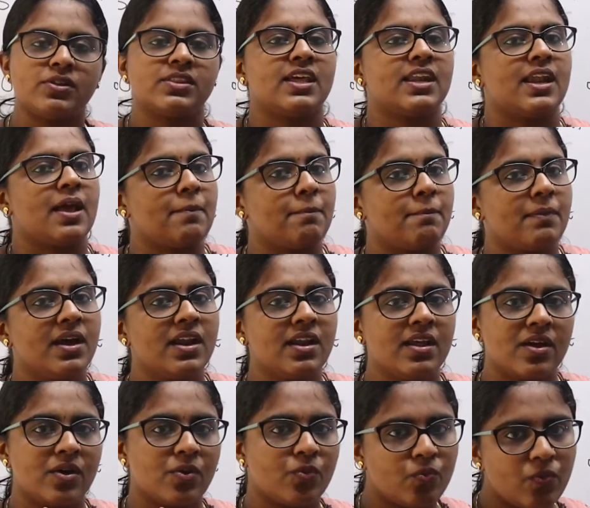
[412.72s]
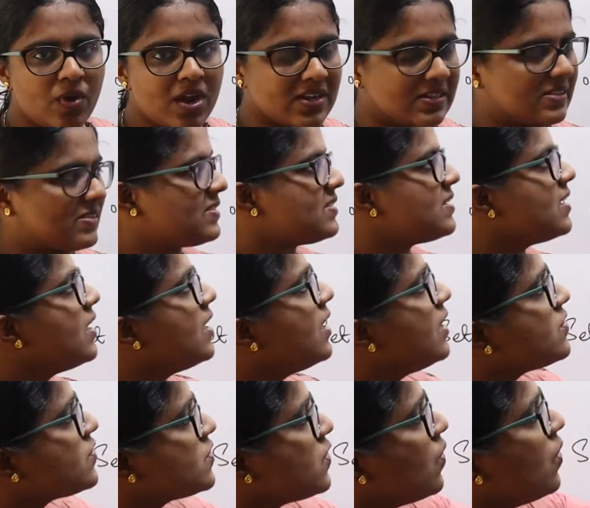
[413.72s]
number once.
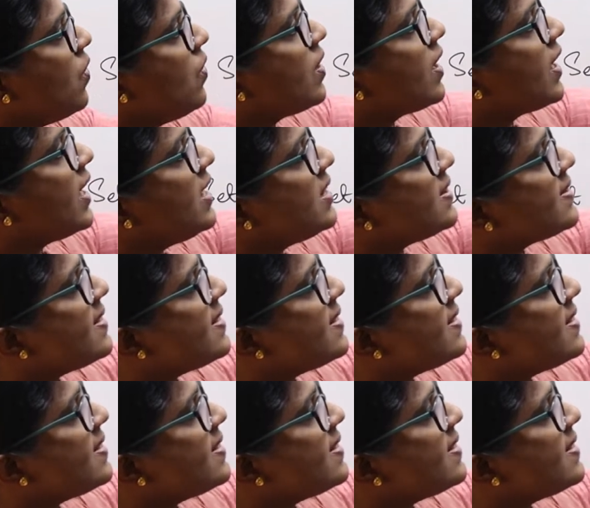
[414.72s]
So, in